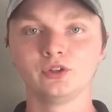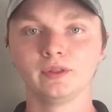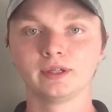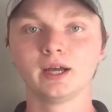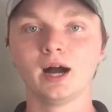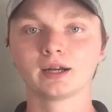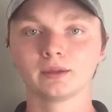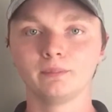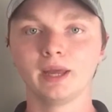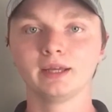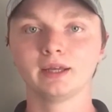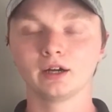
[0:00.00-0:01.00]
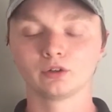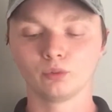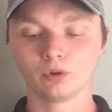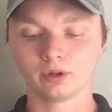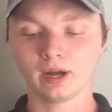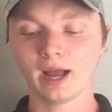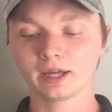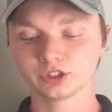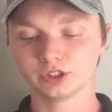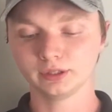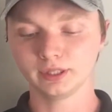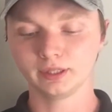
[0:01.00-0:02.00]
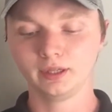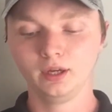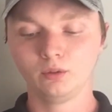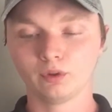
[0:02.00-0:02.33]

to the Gog and Magog war, actually,